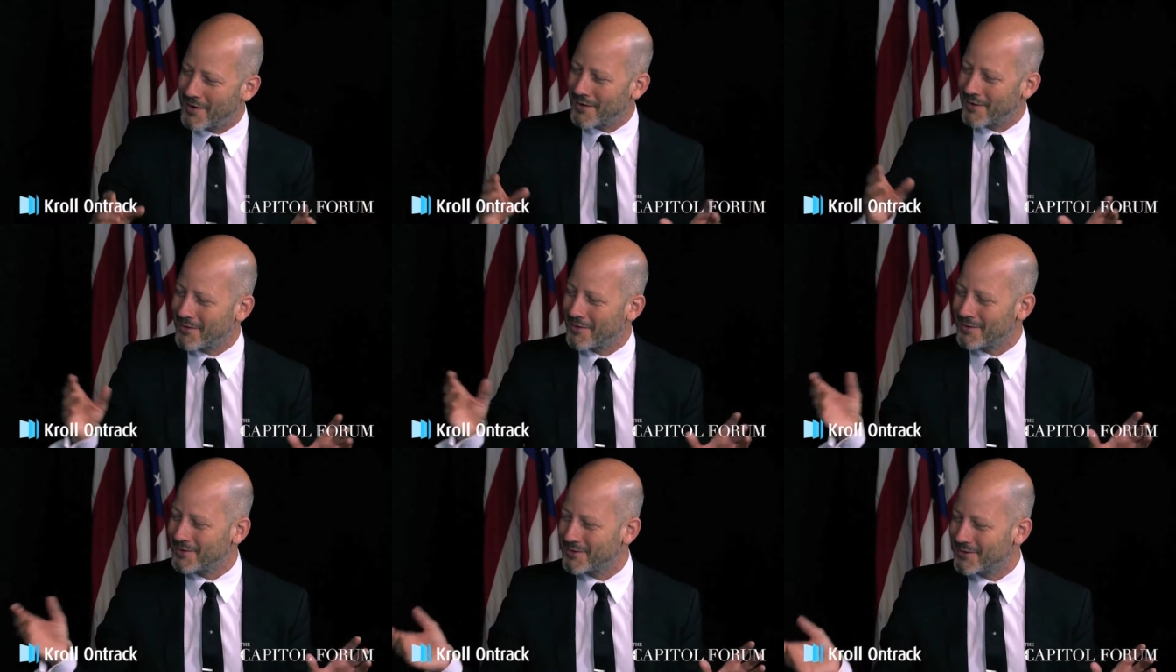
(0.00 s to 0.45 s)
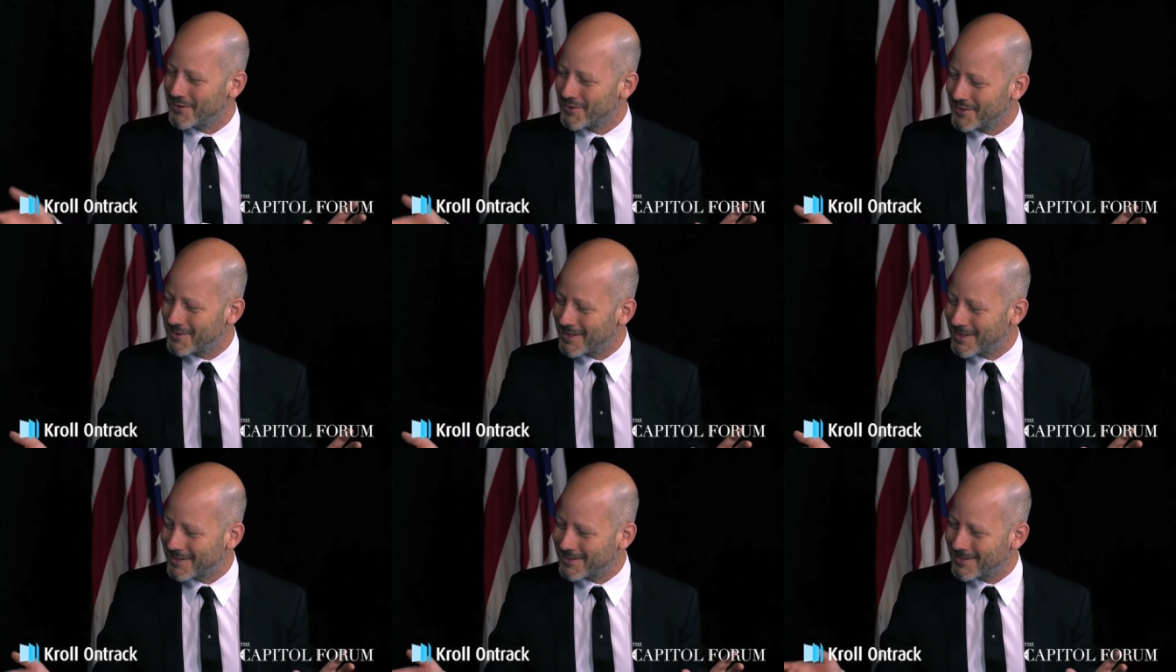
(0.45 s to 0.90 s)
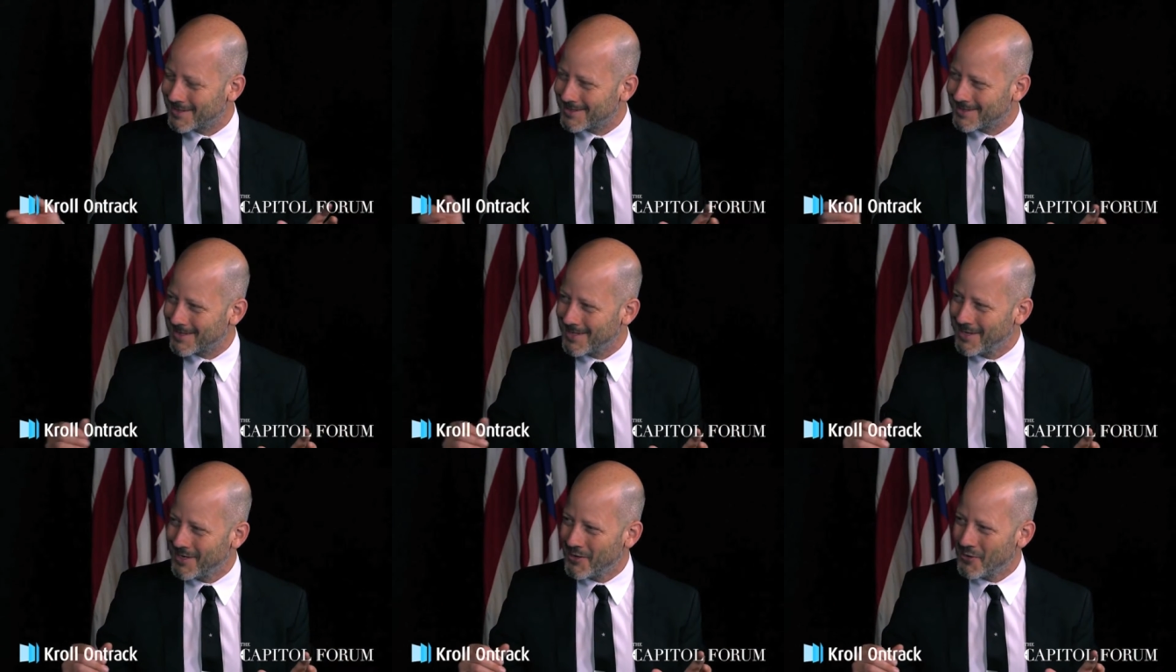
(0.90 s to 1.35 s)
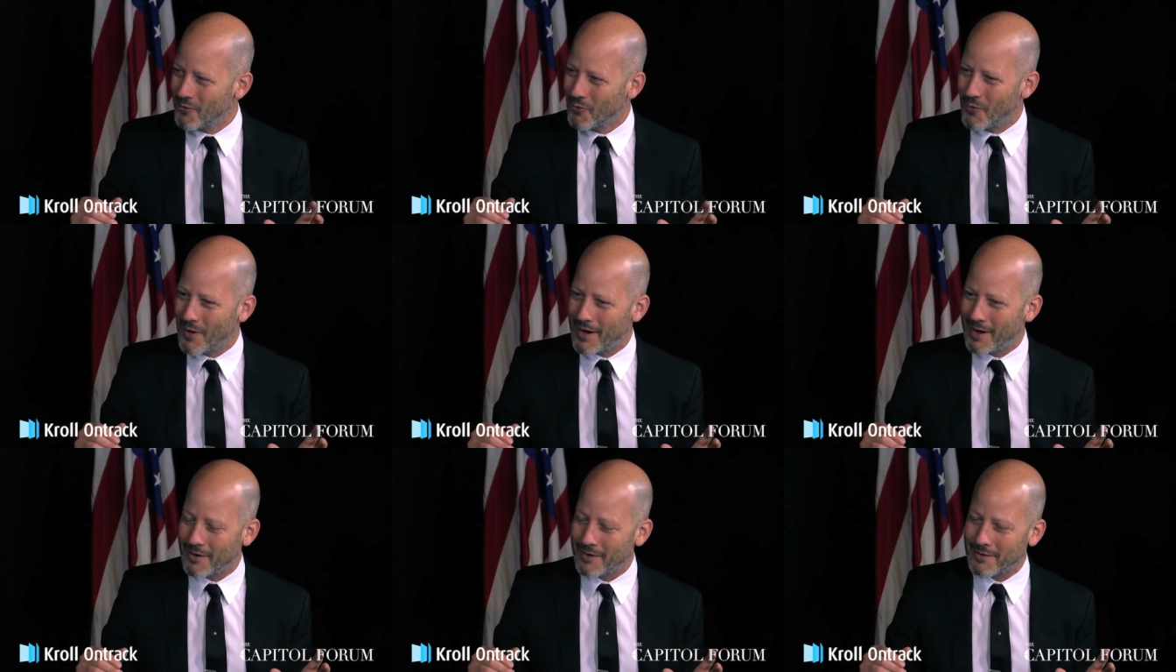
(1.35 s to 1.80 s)
there are those jurisdictions
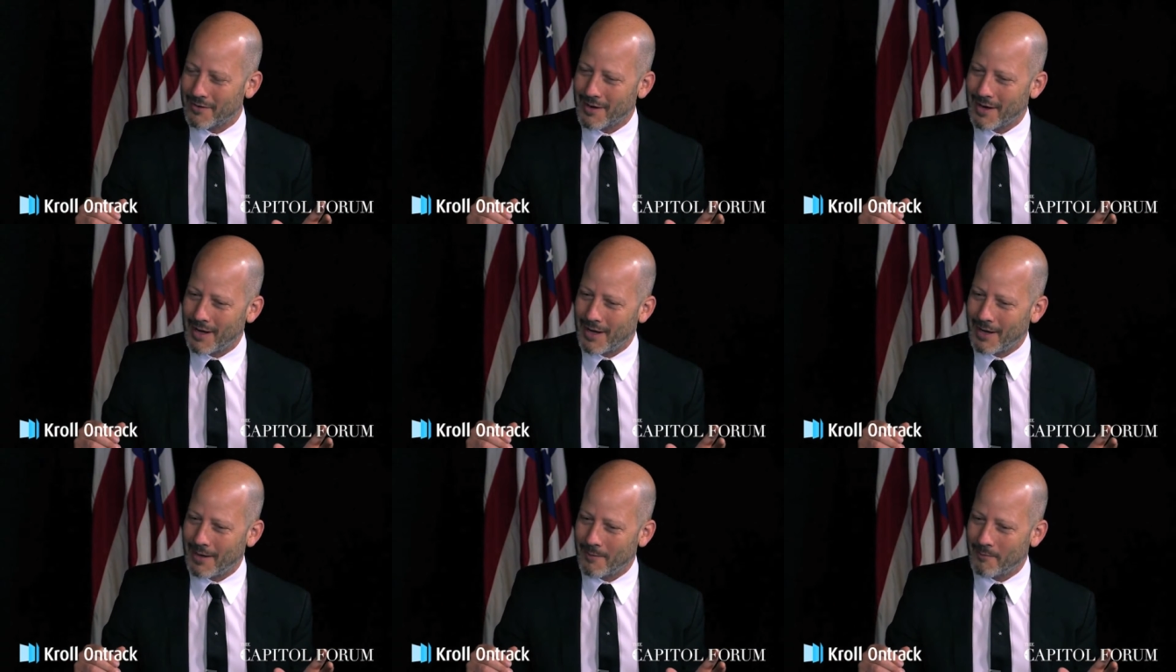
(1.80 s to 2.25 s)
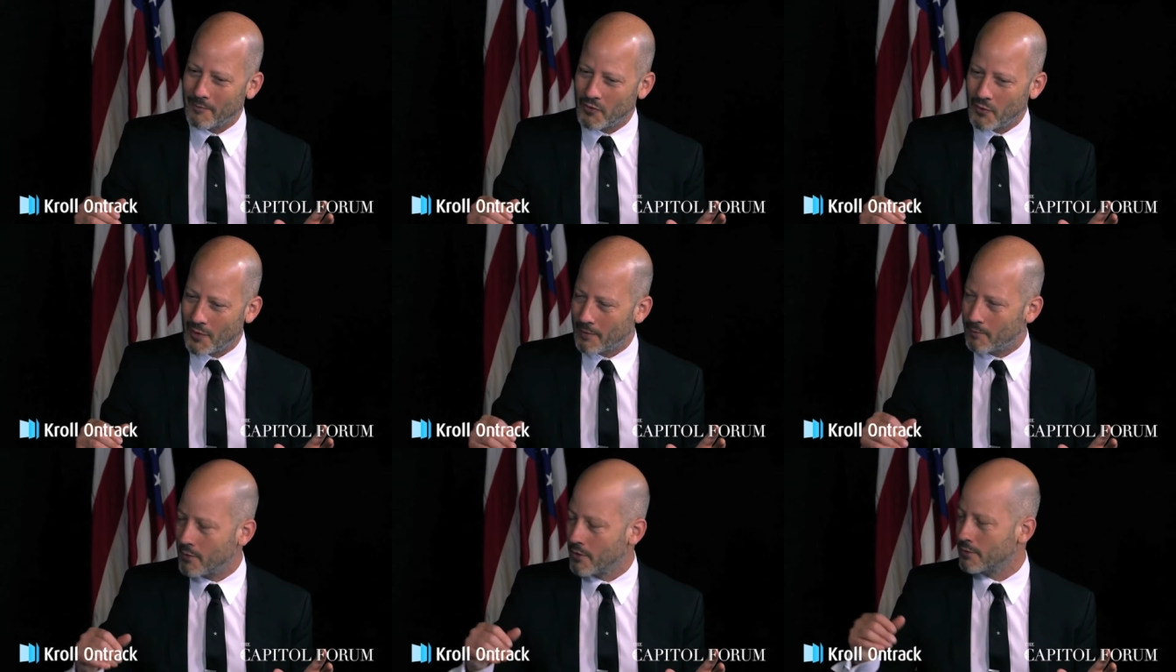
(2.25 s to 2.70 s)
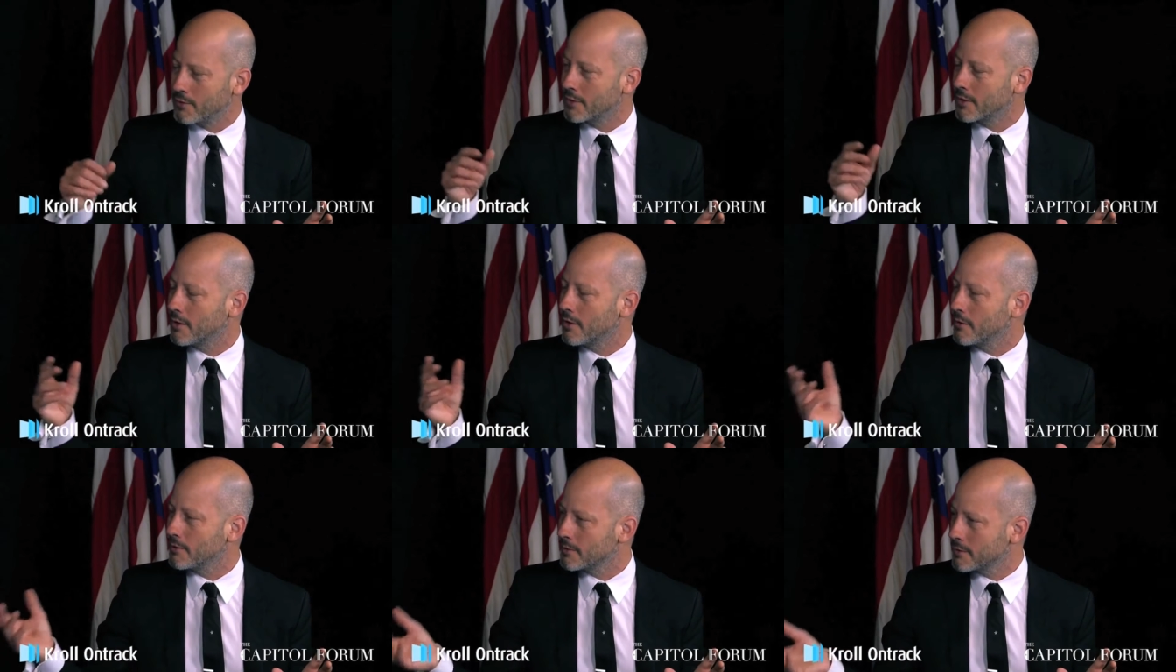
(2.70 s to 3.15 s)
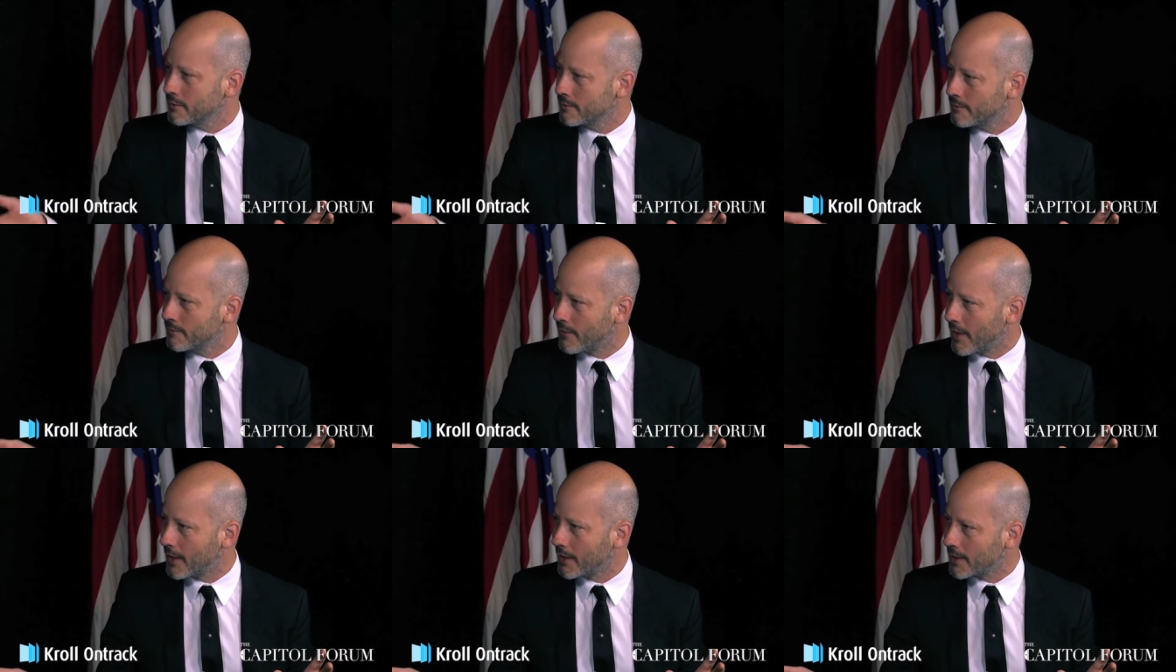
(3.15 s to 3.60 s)
where um, you have post-close
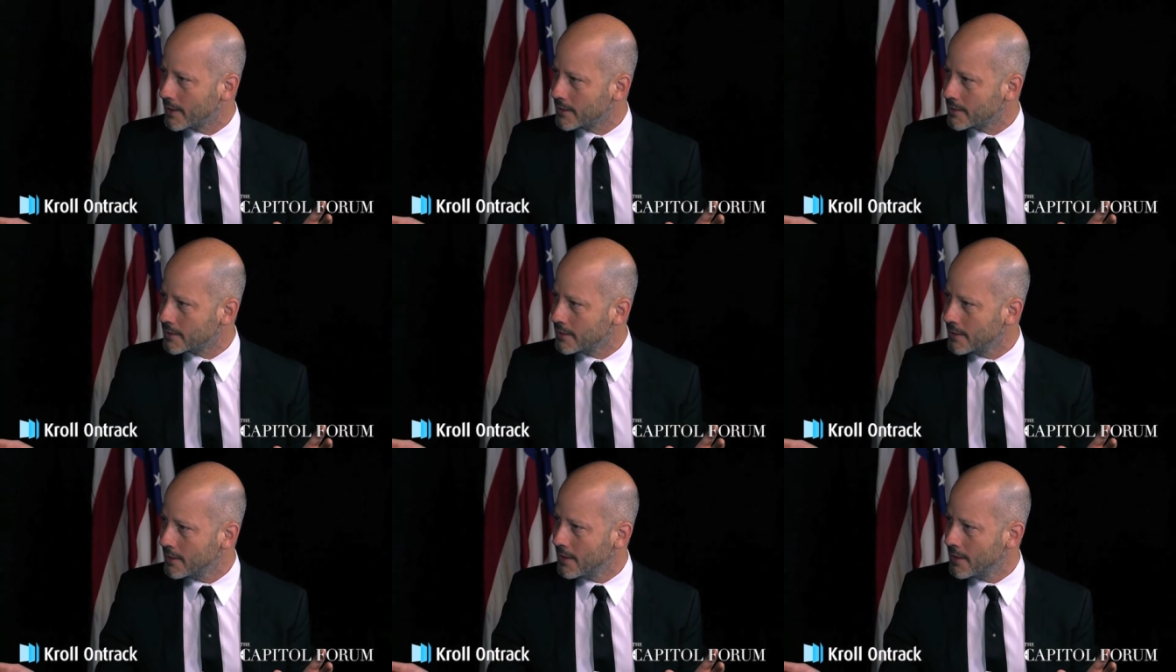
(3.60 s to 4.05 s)
filings.